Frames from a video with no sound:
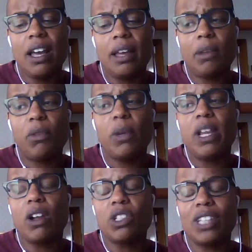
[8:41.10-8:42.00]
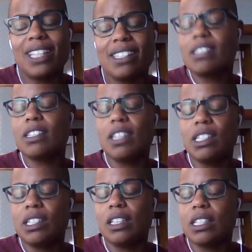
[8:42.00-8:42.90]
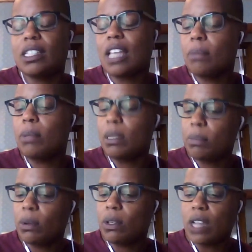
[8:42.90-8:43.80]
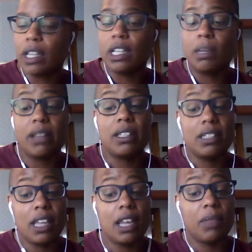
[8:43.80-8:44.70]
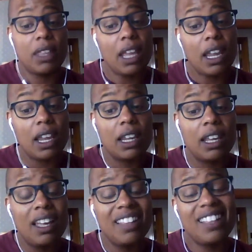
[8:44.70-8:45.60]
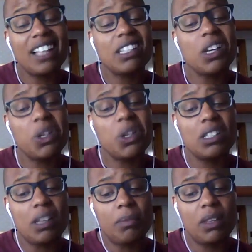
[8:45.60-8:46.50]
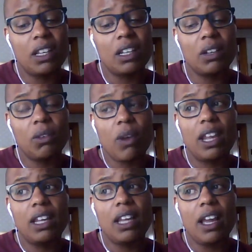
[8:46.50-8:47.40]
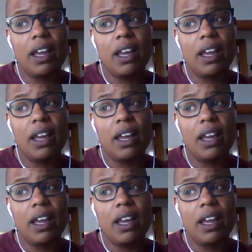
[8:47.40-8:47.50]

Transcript: if we are consistently seeing the same people talking about the same thing, then that tells us something, right?